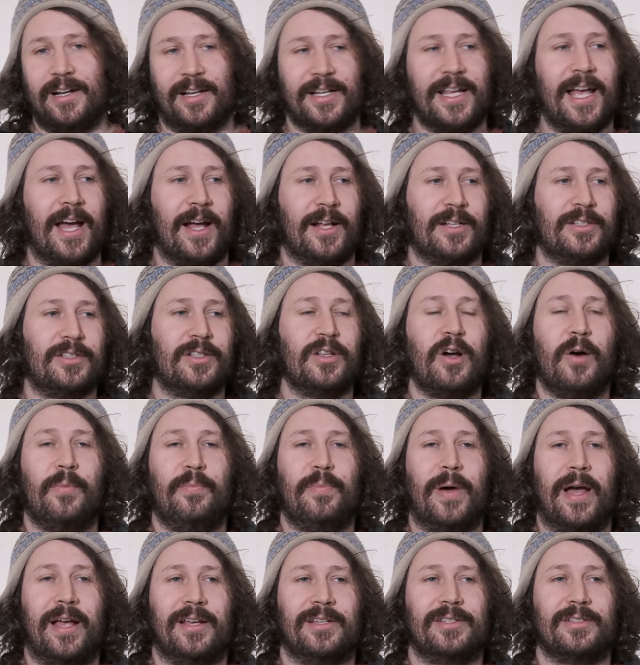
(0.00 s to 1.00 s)
Yeah, it's not
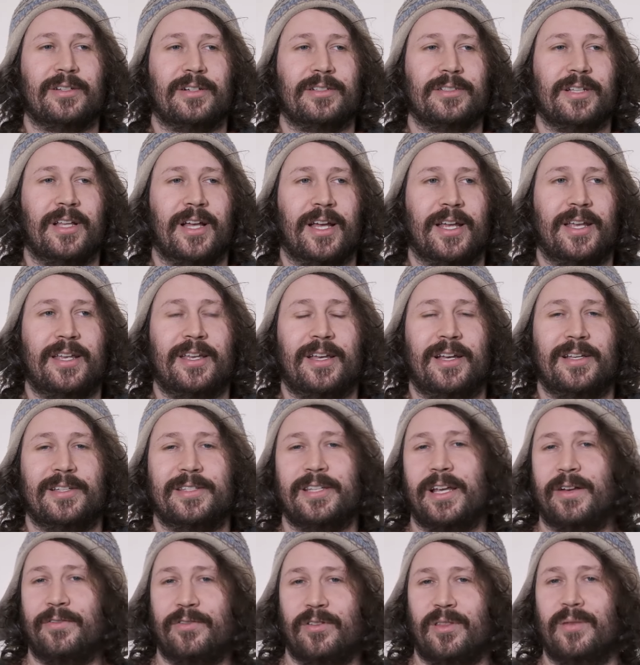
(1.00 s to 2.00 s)
based on like a
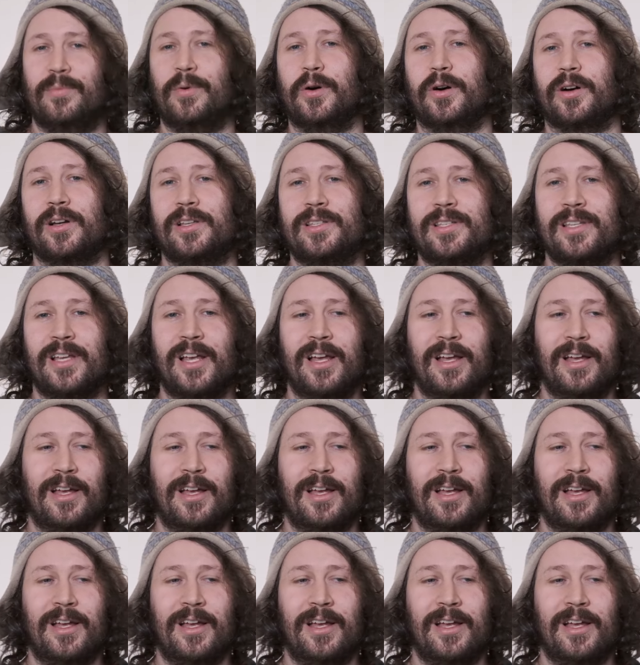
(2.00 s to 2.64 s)
scene from the books